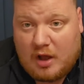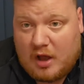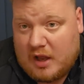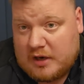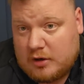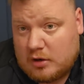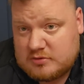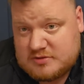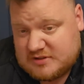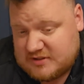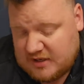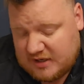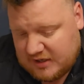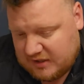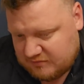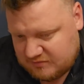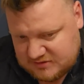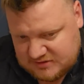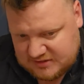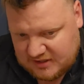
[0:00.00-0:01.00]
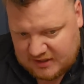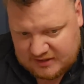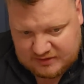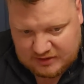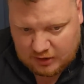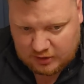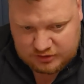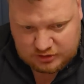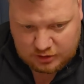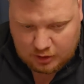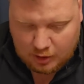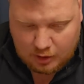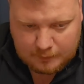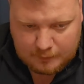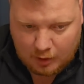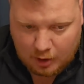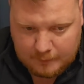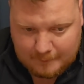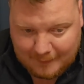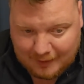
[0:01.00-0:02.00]
And I'll sit here and say that, you
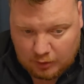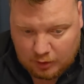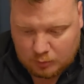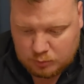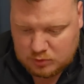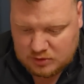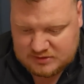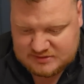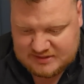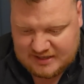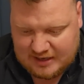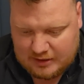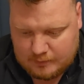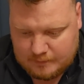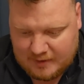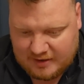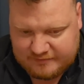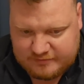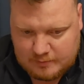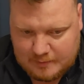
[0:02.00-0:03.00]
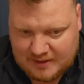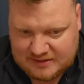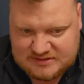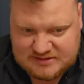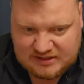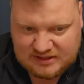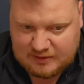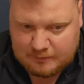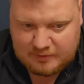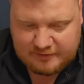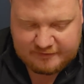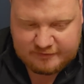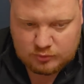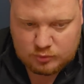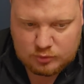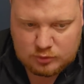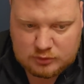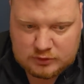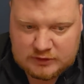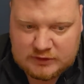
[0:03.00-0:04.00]
know, I worked it out mathematically
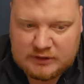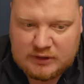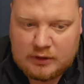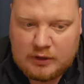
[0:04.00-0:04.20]
before,